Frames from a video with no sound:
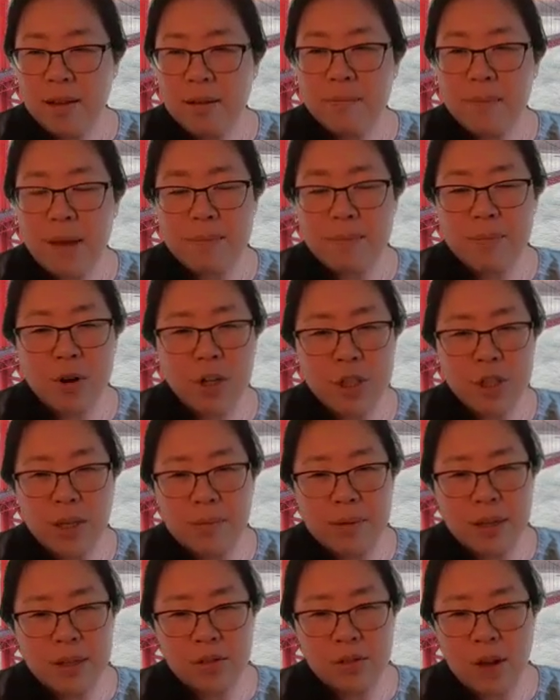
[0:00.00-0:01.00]

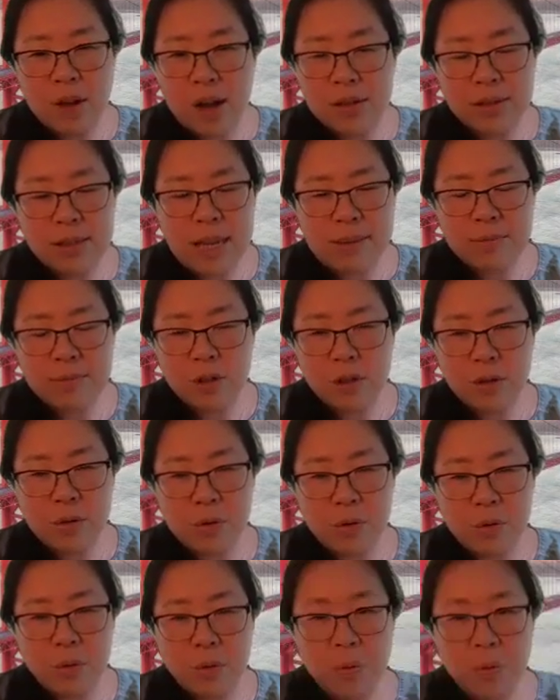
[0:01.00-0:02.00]
membership does not seem
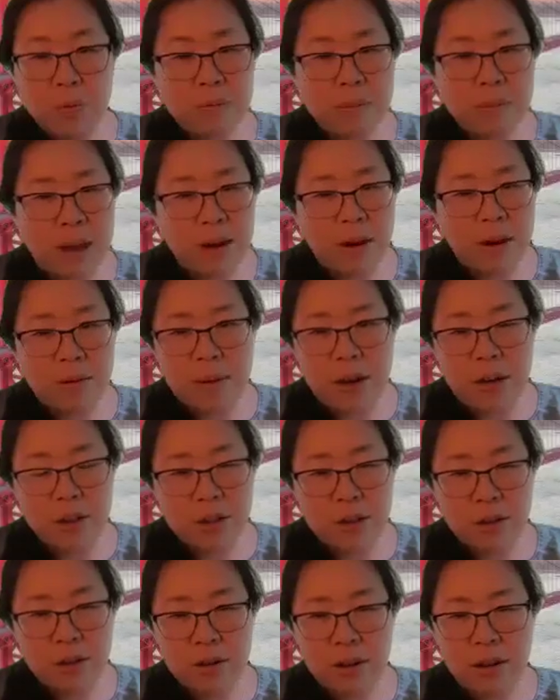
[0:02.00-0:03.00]
to matter
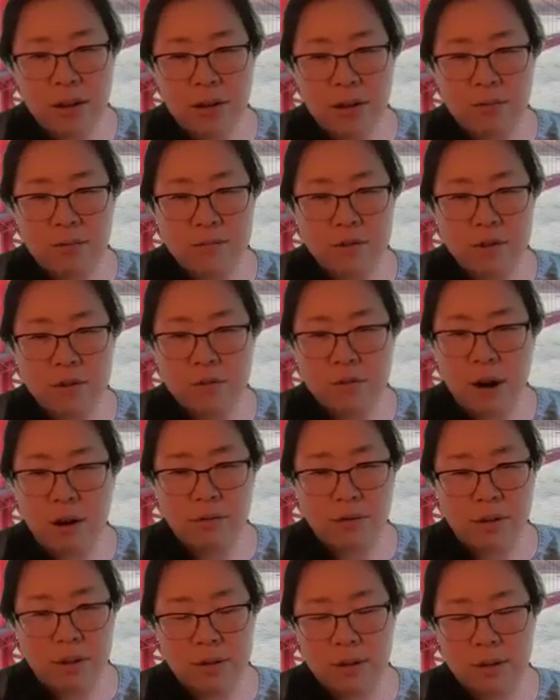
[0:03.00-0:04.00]
much to
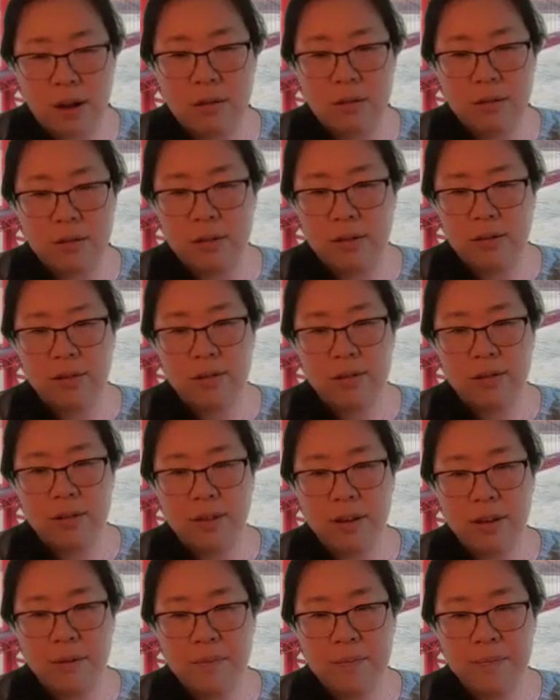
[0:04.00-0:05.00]
our result.
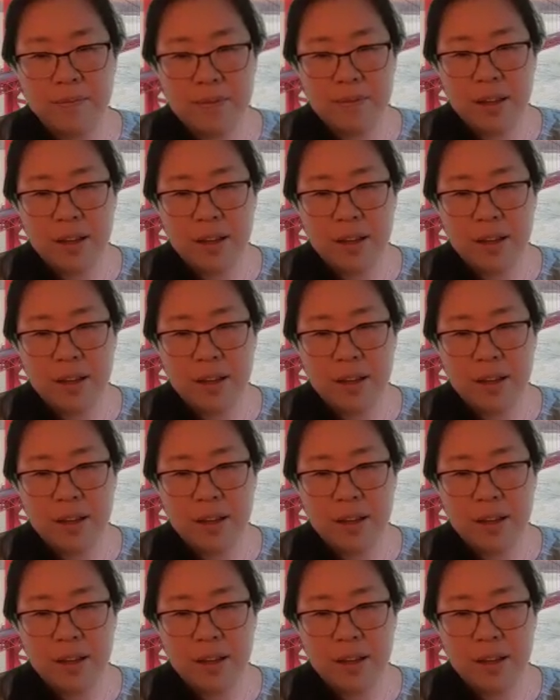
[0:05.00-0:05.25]
Yeah.